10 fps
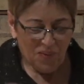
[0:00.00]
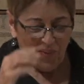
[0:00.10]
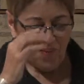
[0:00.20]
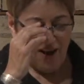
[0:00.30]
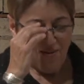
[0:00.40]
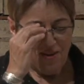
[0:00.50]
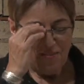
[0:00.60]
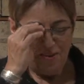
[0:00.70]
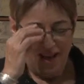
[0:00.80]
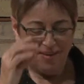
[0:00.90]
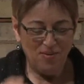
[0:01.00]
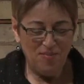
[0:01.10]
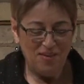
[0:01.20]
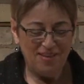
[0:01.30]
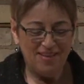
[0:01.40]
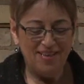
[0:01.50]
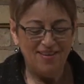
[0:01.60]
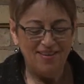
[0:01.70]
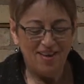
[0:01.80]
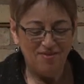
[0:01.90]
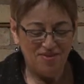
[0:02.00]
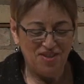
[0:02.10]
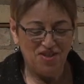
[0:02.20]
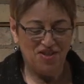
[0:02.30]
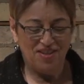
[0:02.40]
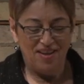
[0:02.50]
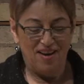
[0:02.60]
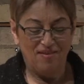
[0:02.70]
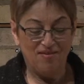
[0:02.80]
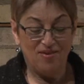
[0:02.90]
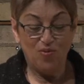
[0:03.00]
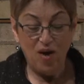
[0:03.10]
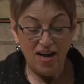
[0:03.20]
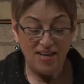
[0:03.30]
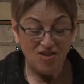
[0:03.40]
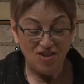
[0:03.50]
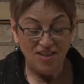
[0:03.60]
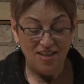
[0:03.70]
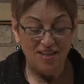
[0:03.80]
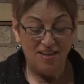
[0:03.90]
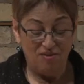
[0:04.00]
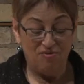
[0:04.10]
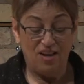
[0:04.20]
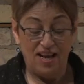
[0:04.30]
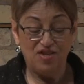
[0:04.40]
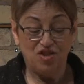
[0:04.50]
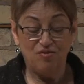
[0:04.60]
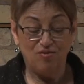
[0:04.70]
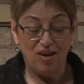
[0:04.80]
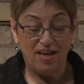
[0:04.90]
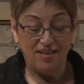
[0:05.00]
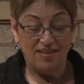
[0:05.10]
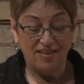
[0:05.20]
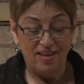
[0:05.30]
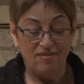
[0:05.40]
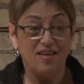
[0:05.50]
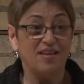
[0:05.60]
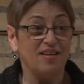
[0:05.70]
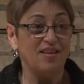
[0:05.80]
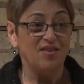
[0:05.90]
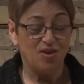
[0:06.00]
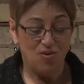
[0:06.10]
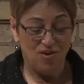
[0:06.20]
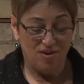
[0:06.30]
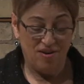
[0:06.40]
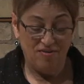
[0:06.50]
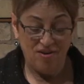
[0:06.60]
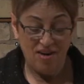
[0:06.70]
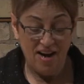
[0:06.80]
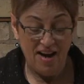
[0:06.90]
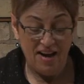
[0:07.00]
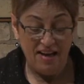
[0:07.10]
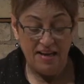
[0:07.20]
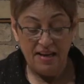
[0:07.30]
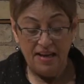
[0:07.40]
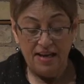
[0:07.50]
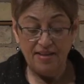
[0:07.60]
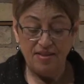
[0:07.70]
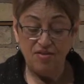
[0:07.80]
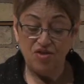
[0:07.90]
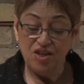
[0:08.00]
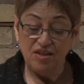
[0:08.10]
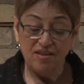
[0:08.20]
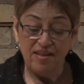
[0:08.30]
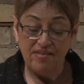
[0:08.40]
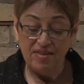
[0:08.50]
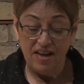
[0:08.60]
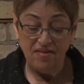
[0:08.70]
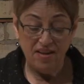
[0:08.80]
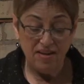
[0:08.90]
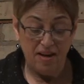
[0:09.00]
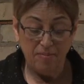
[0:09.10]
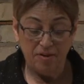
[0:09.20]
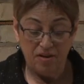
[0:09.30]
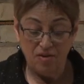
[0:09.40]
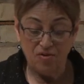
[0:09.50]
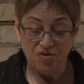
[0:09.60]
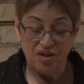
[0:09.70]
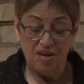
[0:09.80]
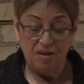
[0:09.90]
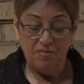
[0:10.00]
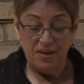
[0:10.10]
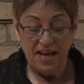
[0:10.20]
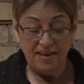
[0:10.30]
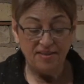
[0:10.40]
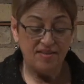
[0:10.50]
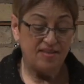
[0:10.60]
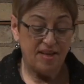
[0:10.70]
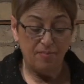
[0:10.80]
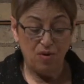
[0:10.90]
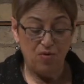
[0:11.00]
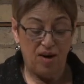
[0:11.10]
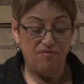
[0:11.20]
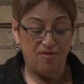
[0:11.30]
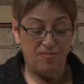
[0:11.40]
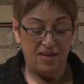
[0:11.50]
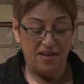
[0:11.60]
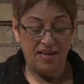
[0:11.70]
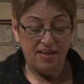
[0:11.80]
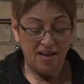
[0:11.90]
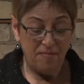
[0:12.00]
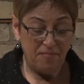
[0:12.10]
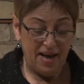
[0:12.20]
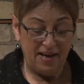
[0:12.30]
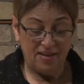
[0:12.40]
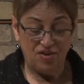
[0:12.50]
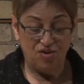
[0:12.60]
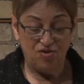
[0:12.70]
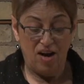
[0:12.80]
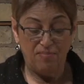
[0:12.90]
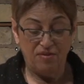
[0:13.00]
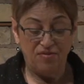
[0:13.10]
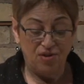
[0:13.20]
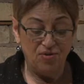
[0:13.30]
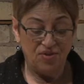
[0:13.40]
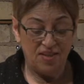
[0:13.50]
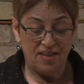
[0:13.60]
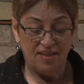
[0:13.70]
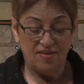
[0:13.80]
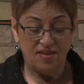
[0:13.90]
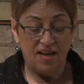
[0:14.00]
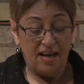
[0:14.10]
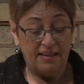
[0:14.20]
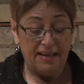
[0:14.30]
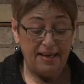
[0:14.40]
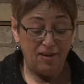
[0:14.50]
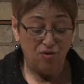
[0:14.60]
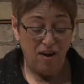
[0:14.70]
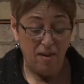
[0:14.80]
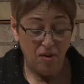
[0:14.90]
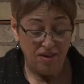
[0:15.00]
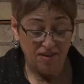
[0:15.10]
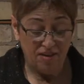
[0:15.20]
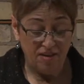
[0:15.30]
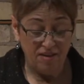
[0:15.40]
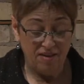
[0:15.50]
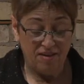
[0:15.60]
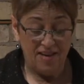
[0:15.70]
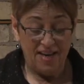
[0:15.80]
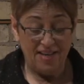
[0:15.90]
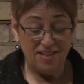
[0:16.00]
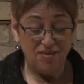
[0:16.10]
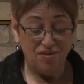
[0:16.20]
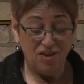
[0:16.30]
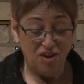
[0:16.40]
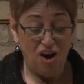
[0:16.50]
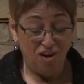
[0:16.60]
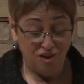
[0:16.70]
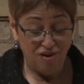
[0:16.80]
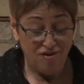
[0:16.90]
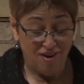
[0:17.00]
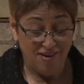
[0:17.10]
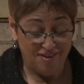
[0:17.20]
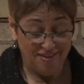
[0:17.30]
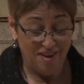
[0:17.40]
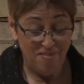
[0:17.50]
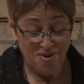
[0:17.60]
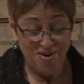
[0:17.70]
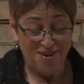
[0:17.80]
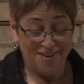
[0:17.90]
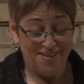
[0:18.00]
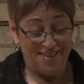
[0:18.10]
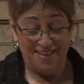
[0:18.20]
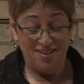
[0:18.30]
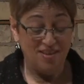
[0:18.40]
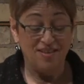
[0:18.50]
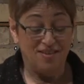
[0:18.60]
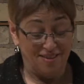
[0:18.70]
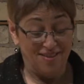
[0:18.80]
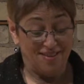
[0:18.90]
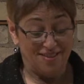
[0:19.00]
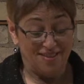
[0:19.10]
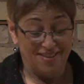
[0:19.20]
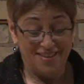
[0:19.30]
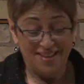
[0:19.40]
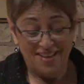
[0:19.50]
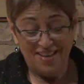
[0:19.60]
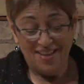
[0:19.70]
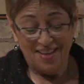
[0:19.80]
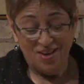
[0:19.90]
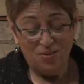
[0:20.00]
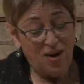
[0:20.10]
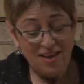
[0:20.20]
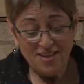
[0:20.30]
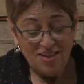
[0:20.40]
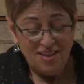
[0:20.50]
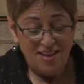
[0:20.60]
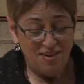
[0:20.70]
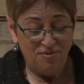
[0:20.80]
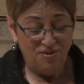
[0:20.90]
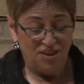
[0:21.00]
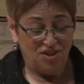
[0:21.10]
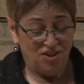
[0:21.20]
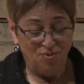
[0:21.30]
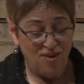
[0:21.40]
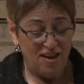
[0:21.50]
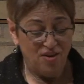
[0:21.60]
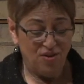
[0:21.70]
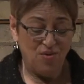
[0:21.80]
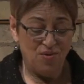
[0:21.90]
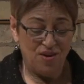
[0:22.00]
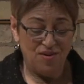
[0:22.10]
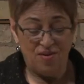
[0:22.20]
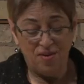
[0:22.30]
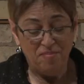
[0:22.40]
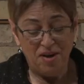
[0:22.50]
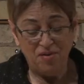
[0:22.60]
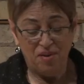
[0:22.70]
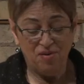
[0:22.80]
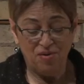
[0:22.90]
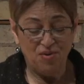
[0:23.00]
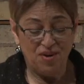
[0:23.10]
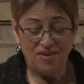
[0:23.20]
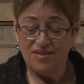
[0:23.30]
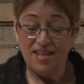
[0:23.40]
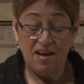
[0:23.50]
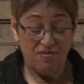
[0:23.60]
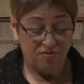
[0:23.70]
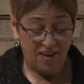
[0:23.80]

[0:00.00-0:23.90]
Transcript: Why would a black woman need a fish to love? Why did she need a flash of red living in the corner of her eye, as if she could love nothing up close, but had to step away from it, come back to drop a few seeds, and let it grab onto her, as if it caught her on some hook that couldn't hurt? Why did she need a fish, a red thorn, or among the thorns, that